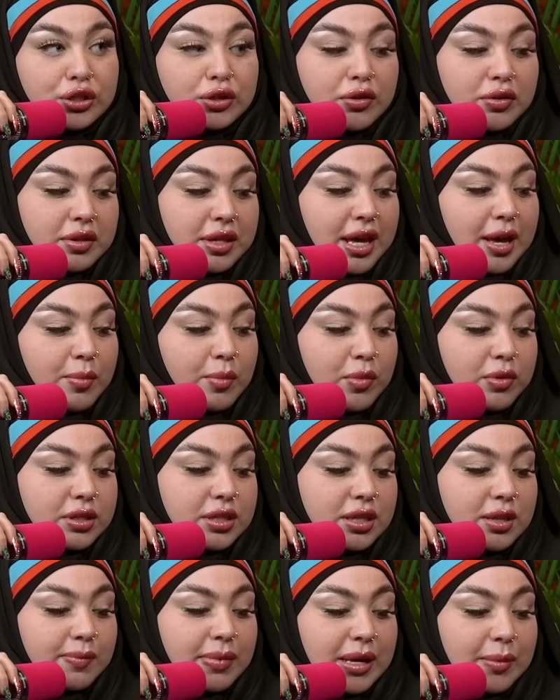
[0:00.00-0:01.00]
know that most
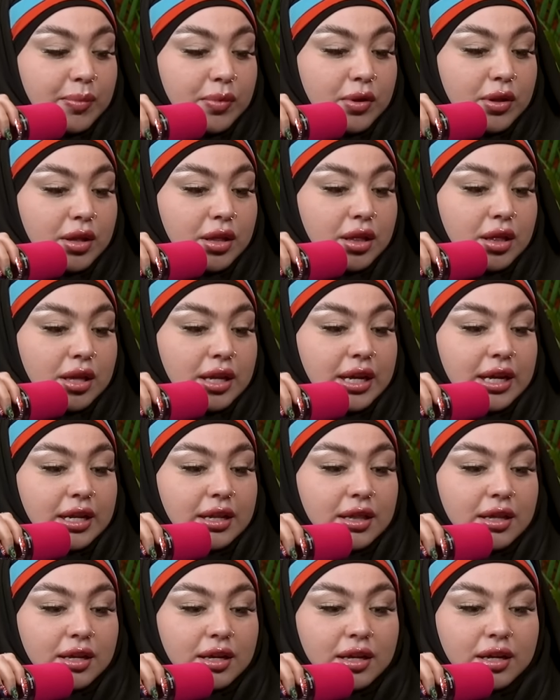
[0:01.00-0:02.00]
of the people
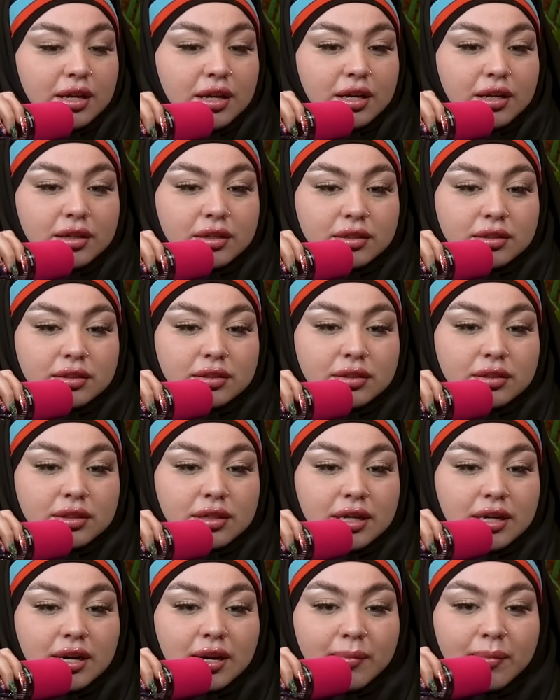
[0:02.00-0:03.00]
in the
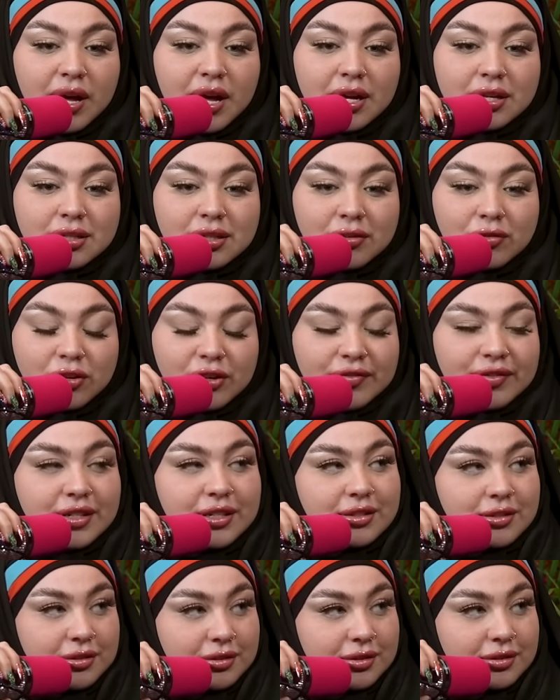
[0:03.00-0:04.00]
in Hamas are
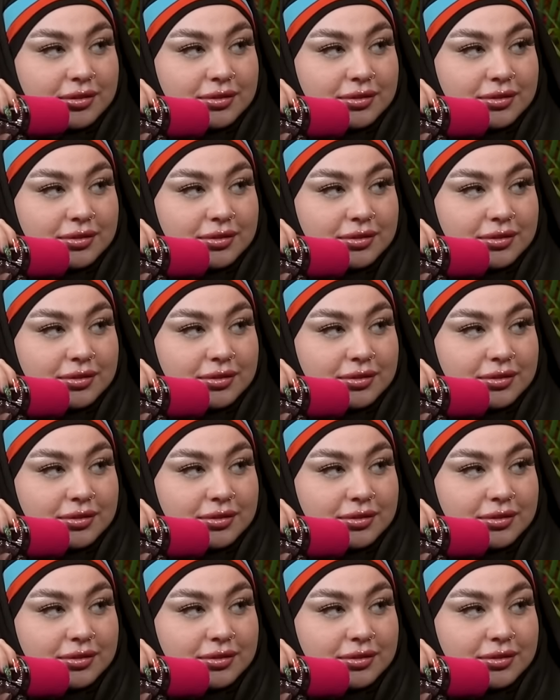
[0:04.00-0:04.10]
orphans?